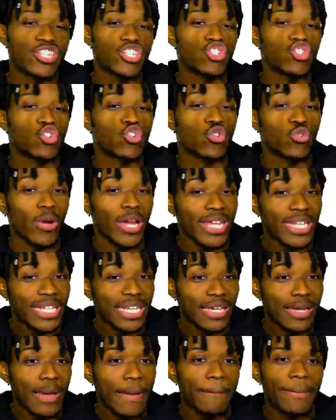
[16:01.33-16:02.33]
is
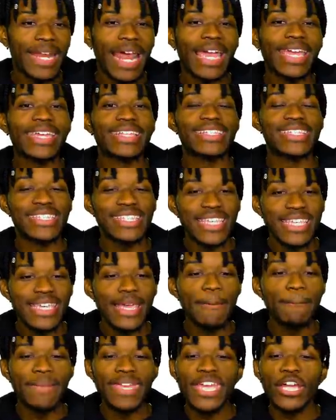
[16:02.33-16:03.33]
great, but I could
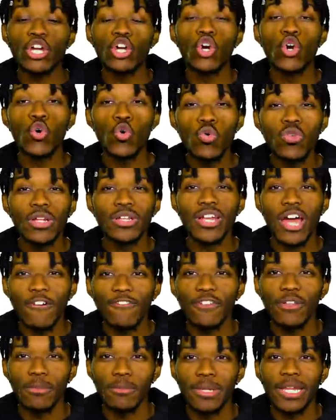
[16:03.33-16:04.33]
see it being cool
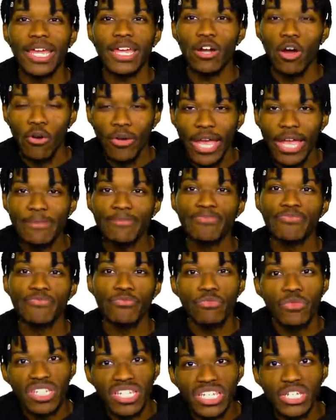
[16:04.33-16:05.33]
enough for them like, okay,
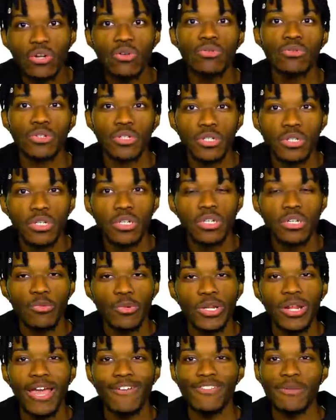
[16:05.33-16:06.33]
deal.
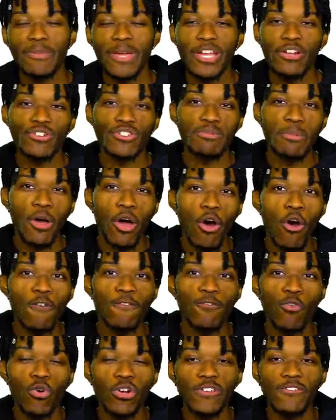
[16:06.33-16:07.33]
We don't have to pay Chris Paul
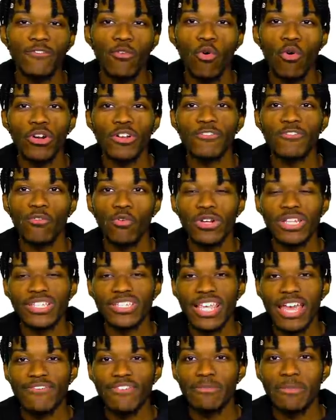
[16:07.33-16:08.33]
44 to
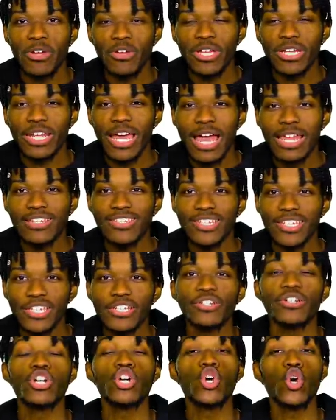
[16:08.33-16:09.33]
47 million dollars a
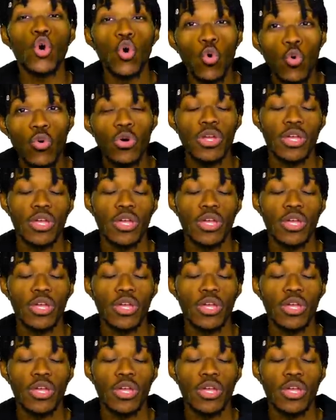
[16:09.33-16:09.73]
year. Cool.